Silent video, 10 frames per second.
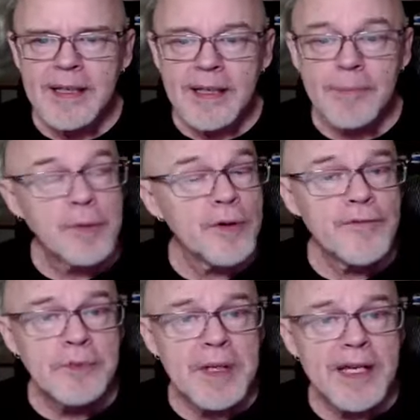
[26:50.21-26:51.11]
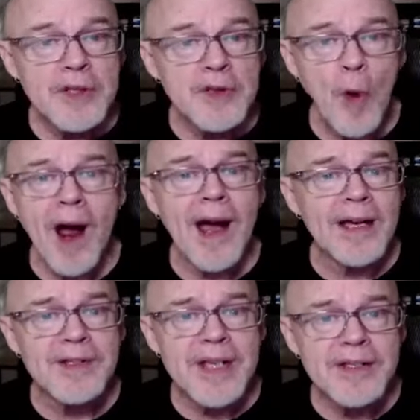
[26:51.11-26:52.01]
had proved to be as
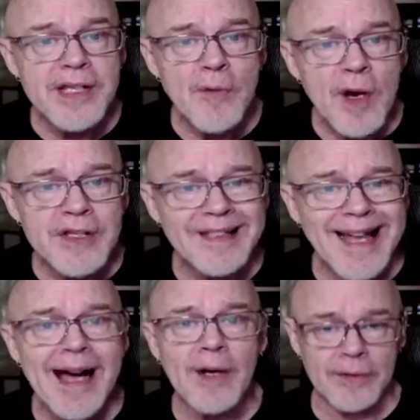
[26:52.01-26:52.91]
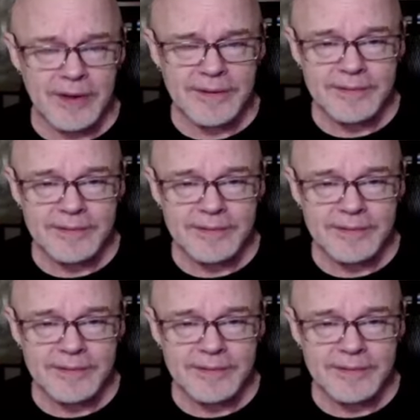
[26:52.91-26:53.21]
wise as he was loud